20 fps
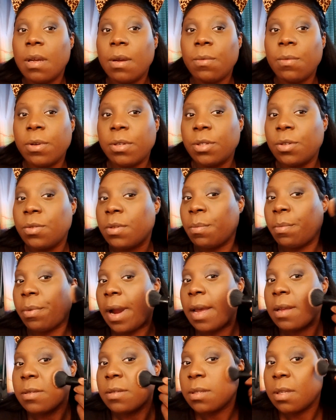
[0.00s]
We'll do the
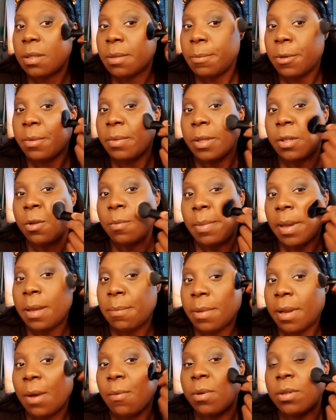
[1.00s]
brows in the middle a little
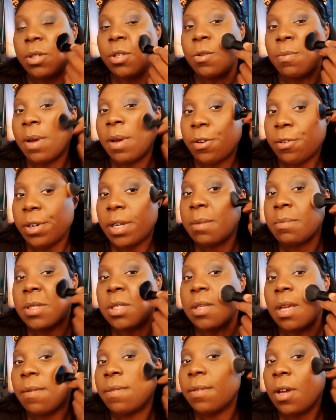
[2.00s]
bit, but I want to do my cream
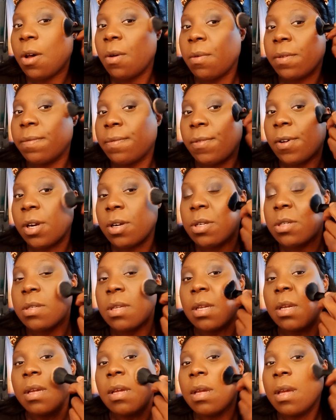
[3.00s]
stuff going first
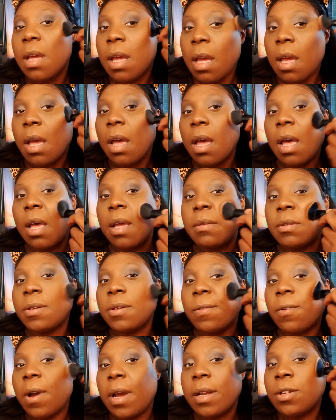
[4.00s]

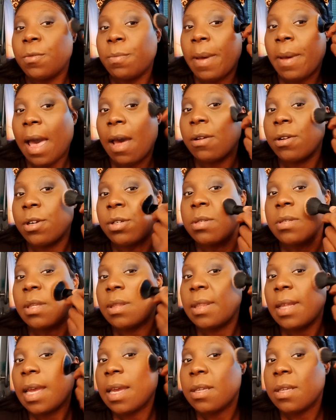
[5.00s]
before I do powders
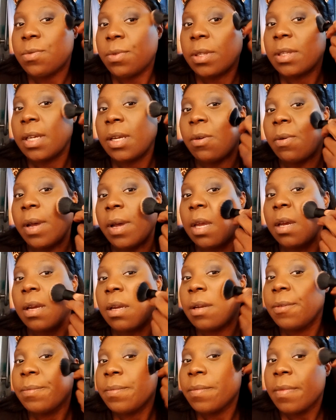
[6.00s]
and things really quick.
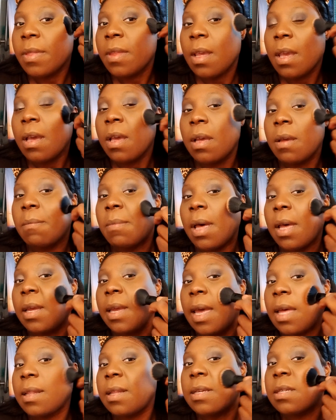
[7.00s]
But
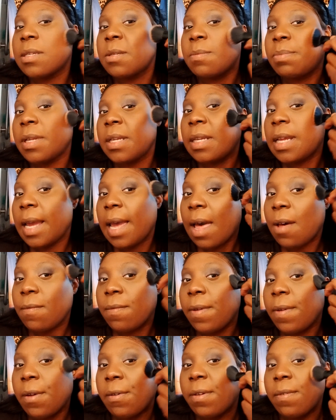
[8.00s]
yeah, this is blending out
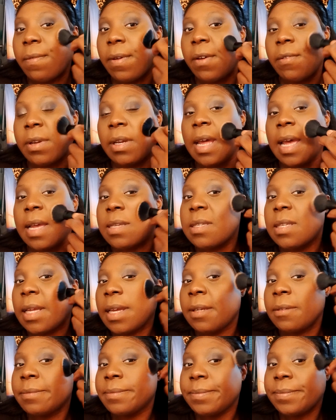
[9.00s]
very, very nicely.